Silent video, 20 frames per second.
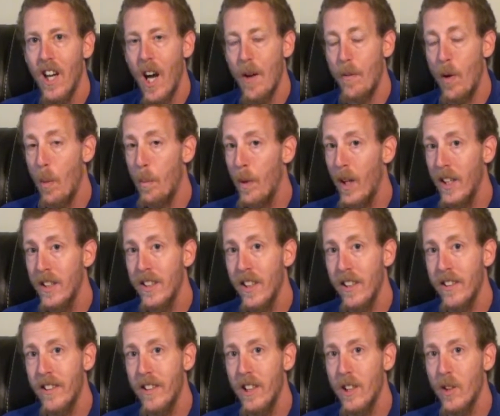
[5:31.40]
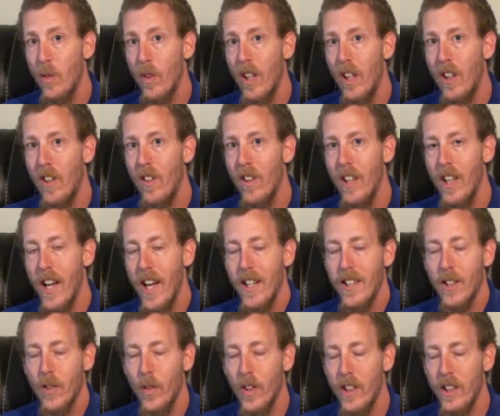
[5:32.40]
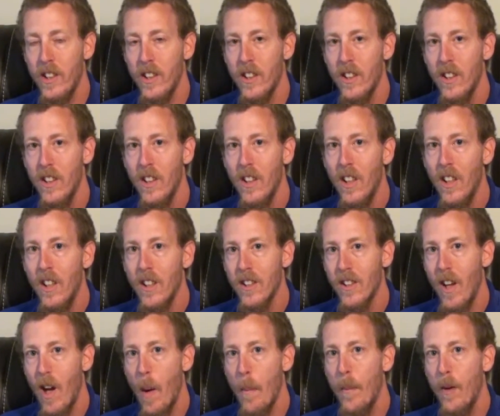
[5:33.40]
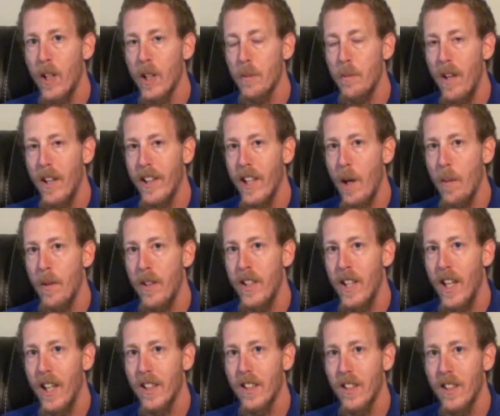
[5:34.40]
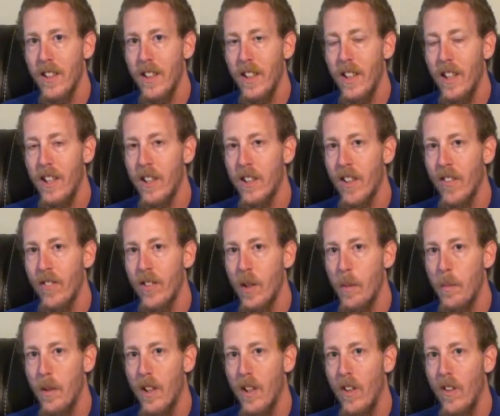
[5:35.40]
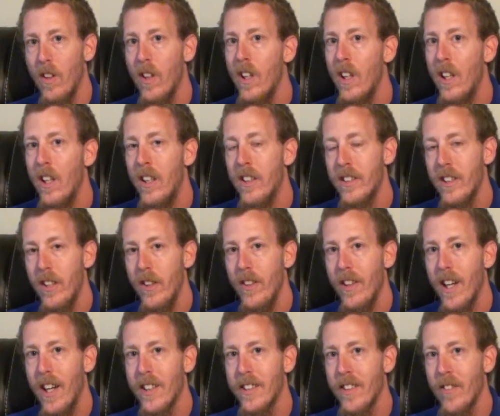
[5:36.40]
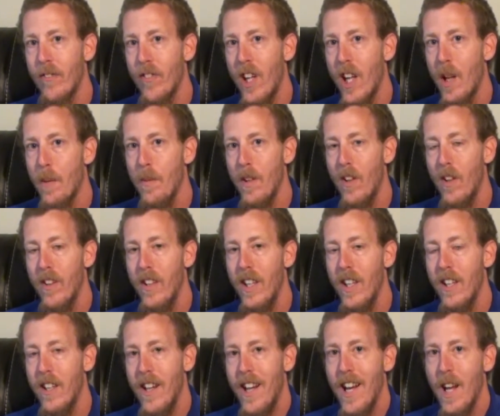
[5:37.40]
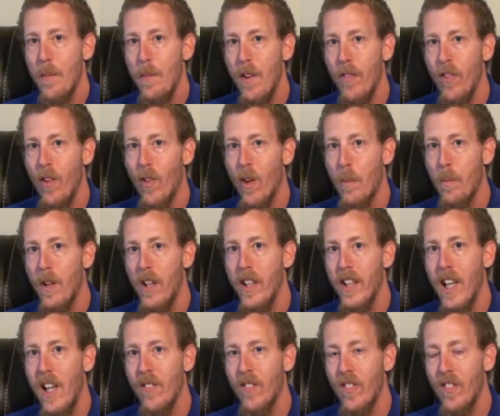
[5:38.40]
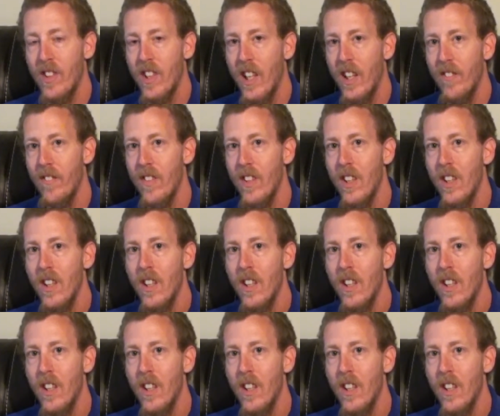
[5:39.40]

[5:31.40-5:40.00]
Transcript: I'm on PlayStation as well and Switch. So I'll post my gamer tags in the description below so you guys can follow me on there and add me if you want to play a game sometime.